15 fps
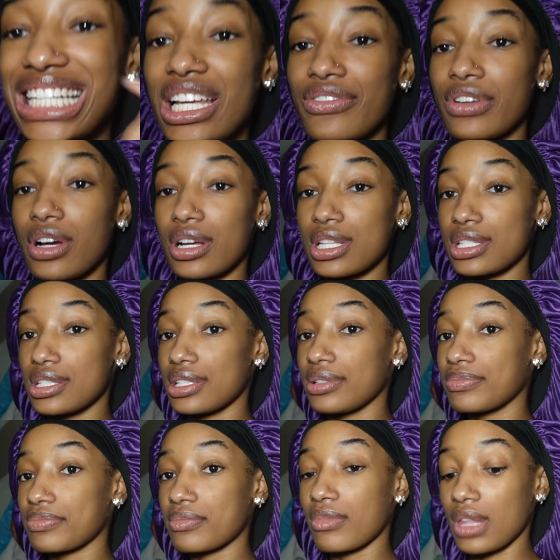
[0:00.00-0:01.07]
if y'all can see,
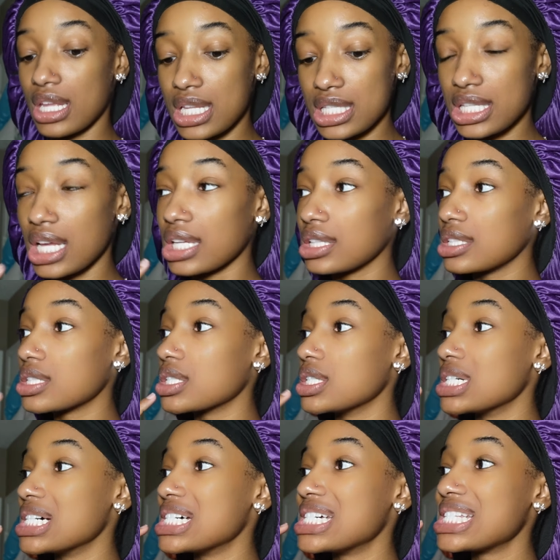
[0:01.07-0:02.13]
and it's like
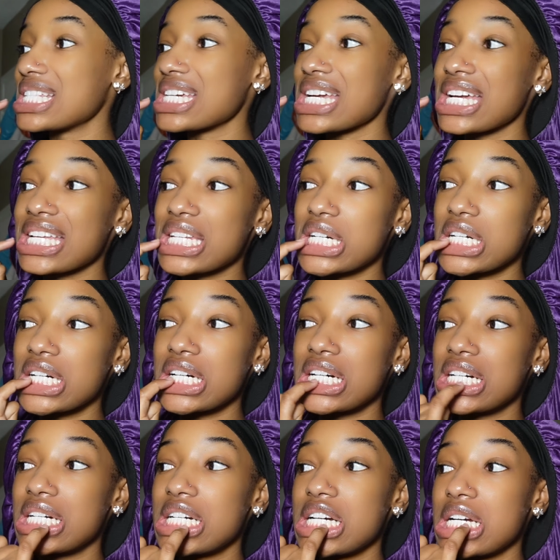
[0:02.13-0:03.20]
little like actual
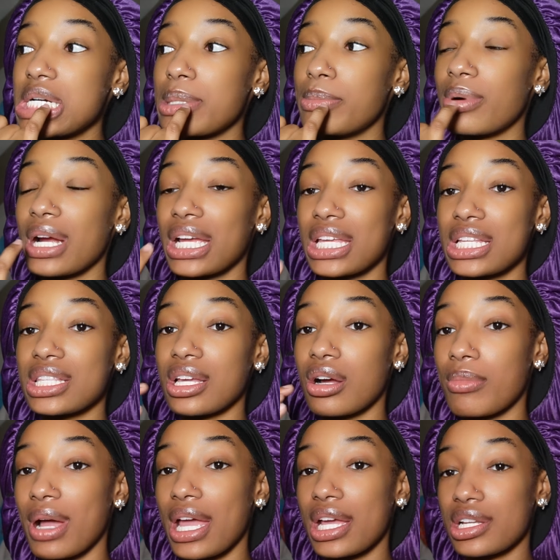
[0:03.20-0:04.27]
brackets like
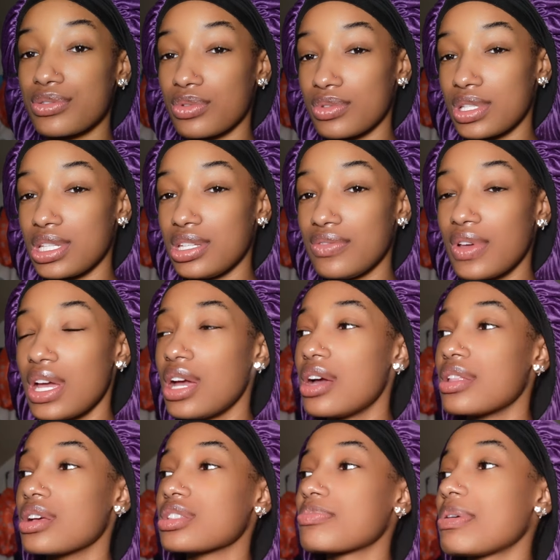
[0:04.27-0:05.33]
on my actual teeth.
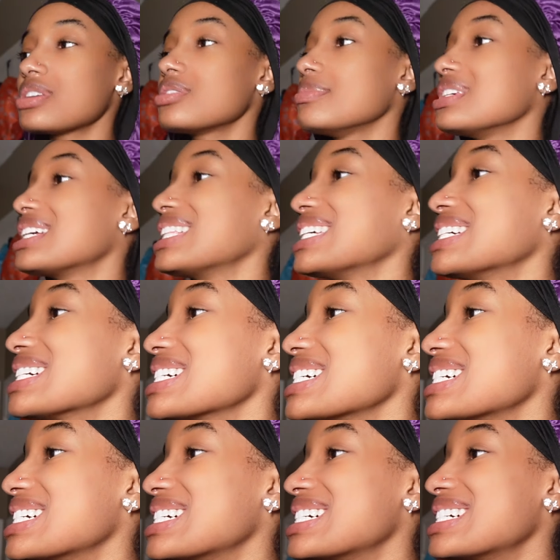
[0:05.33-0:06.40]
They're supposed to be clear,
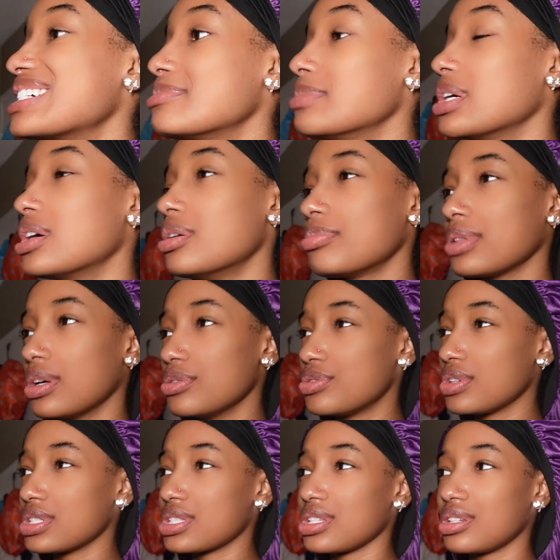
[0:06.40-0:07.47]
but up close
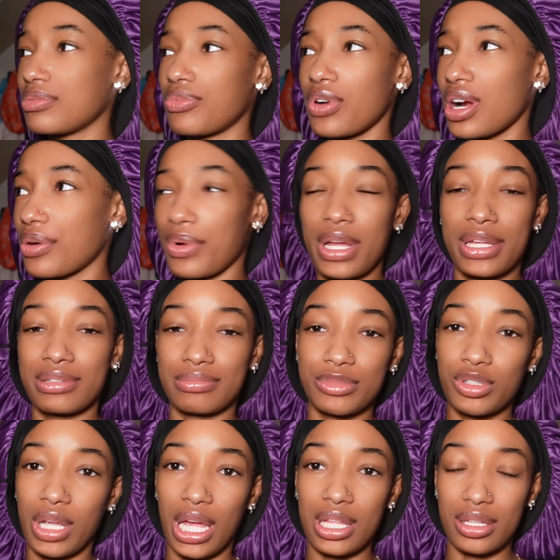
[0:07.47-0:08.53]
you can see them. Far away
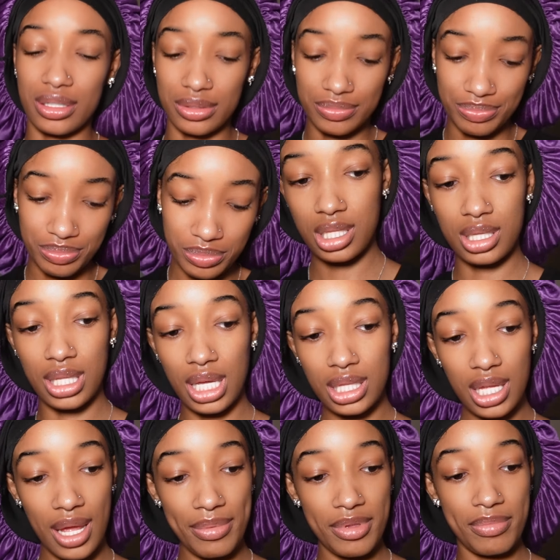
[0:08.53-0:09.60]
you can't though.
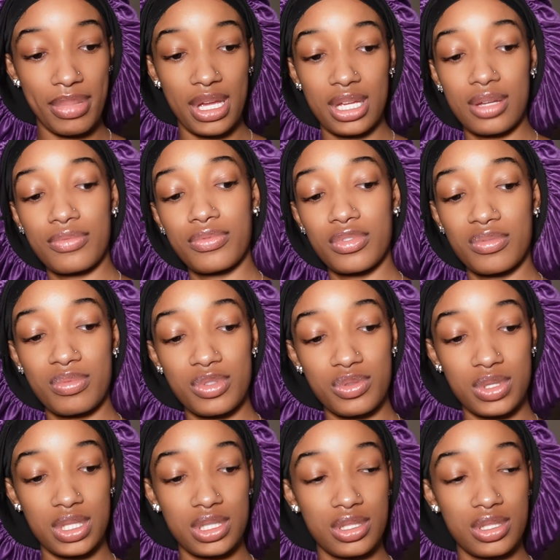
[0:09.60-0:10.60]
Lately I've been back and forth between